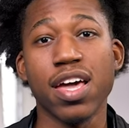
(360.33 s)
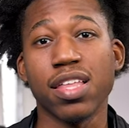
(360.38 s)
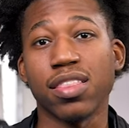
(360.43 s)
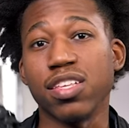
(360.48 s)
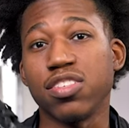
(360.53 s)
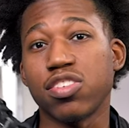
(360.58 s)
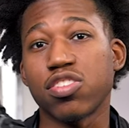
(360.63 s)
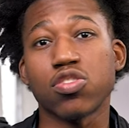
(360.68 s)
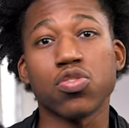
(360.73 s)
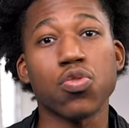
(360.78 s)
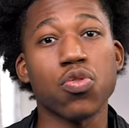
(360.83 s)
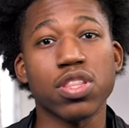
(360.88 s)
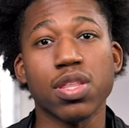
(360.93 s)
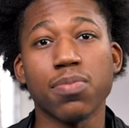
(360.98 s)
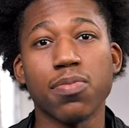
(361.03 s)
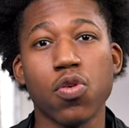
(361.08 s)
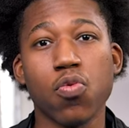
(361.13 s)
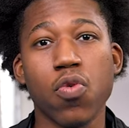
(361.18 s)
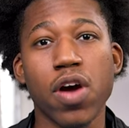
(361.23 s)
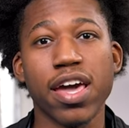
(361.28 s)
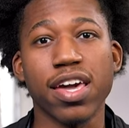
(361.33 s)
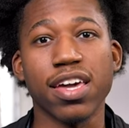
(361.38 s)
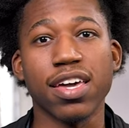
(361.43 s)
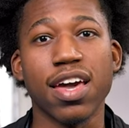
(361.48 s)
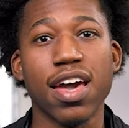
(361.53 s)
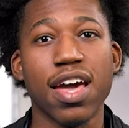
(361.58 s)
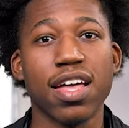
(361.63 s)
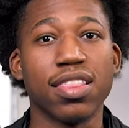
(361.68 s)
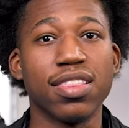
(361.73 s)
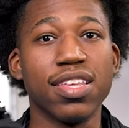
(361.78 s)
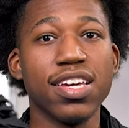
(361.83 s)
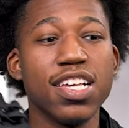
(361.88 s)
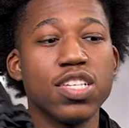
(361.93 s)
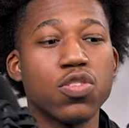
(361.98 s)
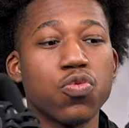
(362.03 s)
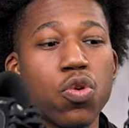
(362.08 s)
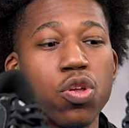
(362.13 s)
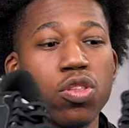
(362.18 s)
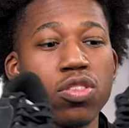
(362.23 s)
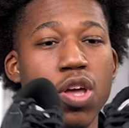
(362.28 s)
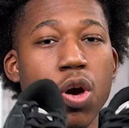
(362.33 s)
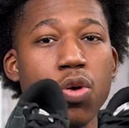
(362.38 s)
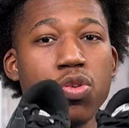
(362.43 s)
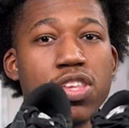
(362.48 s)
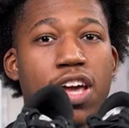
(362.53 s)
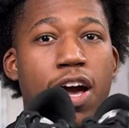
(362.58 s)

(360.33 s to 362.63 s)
then store them away. These will no